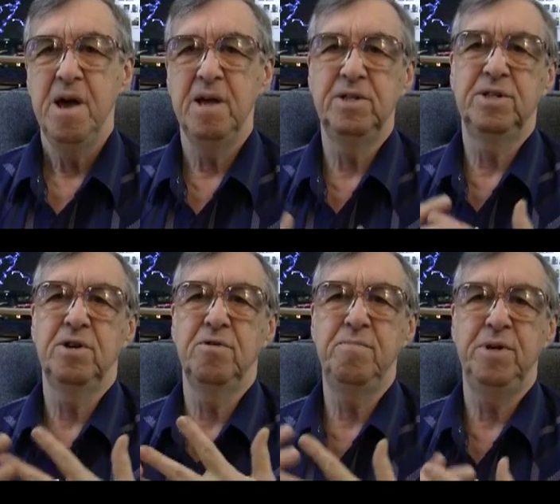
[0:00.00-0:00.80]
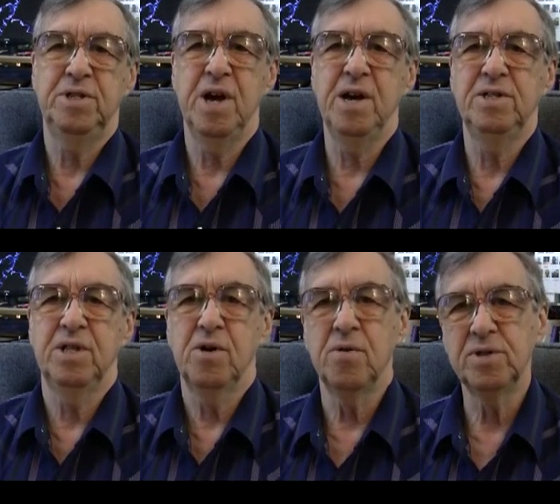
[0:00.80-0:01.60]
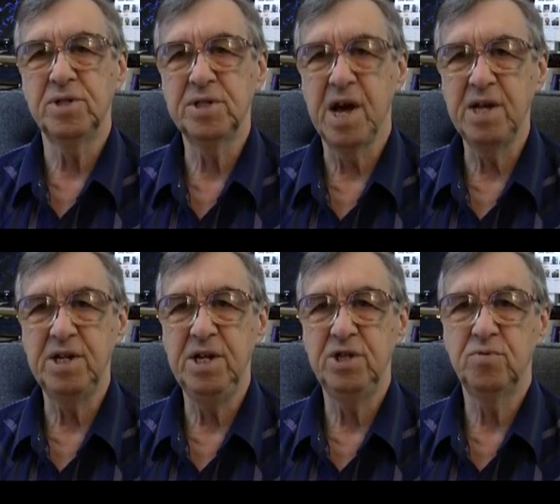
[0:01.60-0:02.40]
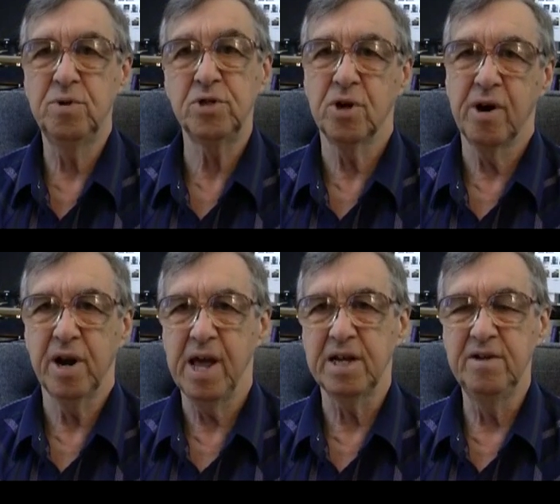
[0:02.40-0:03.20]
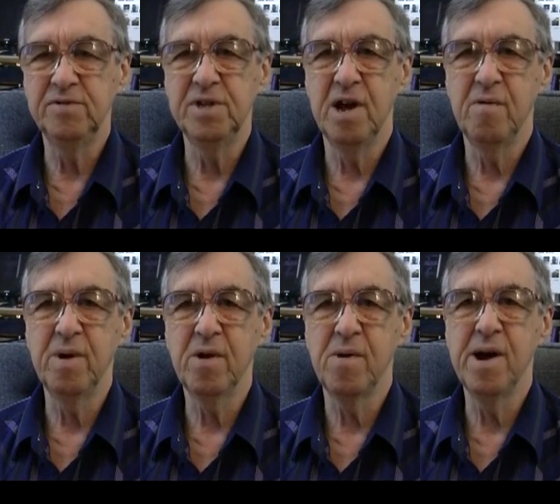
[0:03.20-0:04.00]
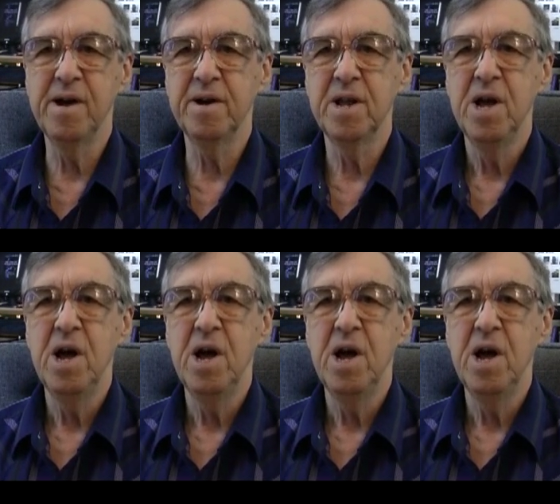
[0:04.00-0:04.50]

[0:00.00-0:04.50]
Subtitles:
And so besides the courses I teach, which are electives not required,